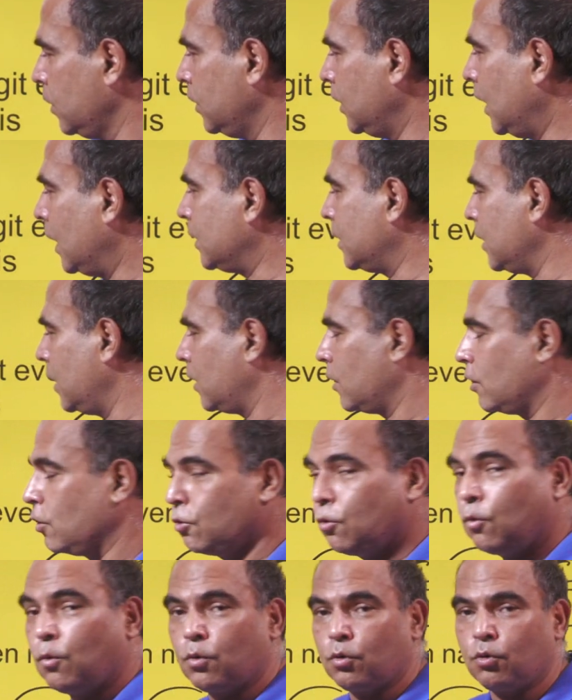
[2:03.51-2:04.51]
That's it.
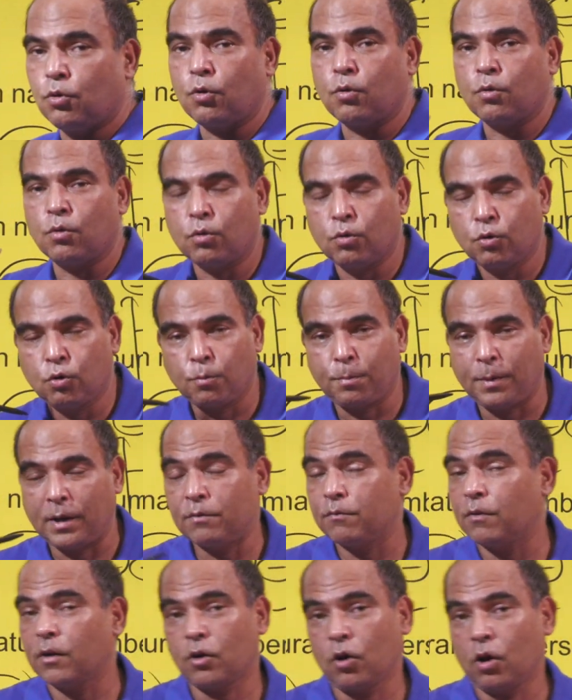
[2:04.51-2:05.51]
No
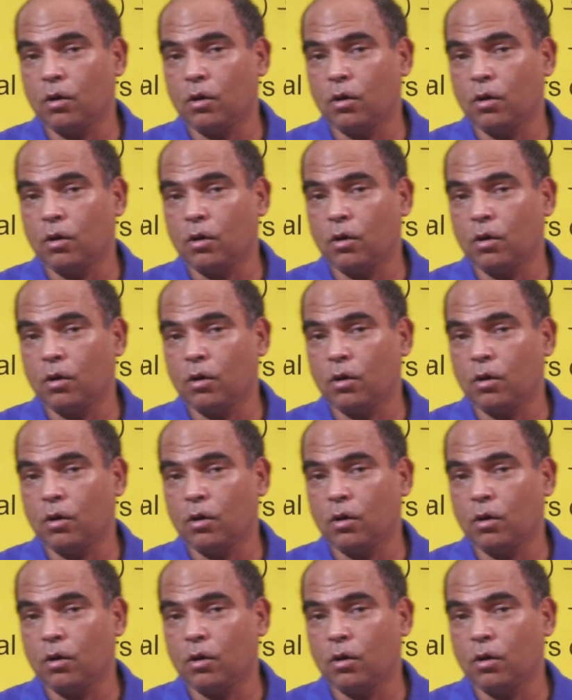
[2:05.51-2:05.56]
pen work